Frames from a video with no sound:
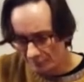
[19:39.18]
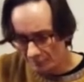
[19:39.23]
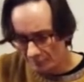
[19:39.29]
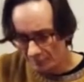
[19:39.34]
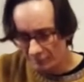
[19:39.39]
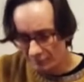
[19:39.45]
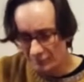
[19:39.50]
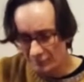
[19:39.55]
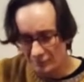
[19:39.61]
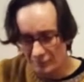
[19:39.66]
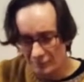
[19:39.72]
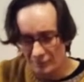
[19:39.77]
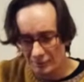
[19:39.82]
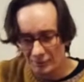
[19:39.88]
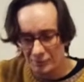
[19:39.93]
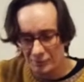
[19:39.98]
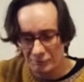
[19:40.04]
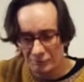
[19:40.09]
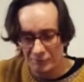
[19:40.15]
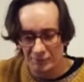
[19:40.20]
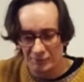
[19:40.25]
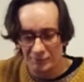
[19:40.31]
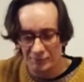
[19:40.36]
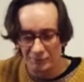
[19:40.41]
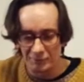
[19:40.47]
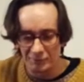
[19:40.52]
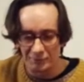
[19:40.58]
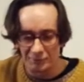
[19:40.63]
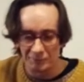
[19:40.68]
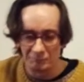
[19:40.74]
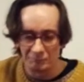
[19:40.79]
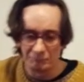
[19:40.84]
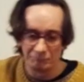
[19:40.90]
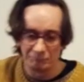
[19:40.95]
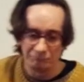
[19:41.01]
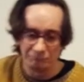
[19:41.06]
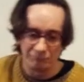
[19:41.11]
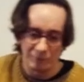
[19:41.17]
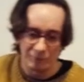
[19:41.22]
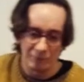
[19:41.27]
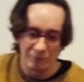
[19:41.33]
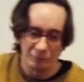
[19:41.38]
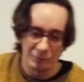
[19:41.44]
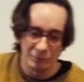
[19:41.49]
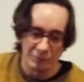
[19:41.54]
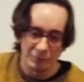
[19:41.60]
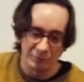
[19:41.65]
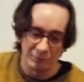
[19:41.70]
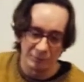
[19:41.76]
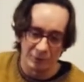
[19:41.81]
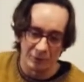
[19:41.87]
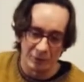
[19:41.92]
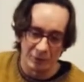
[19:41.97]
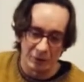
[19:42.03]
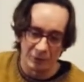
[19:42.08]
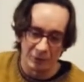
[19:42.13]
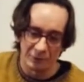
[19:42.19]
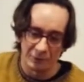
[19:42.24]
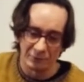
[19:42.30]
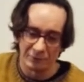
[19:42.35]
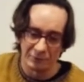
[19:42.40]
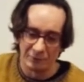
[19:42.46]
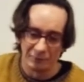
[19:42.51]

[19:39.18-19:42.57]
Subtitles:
it's a kind of a sound that I'm influenced by a lot.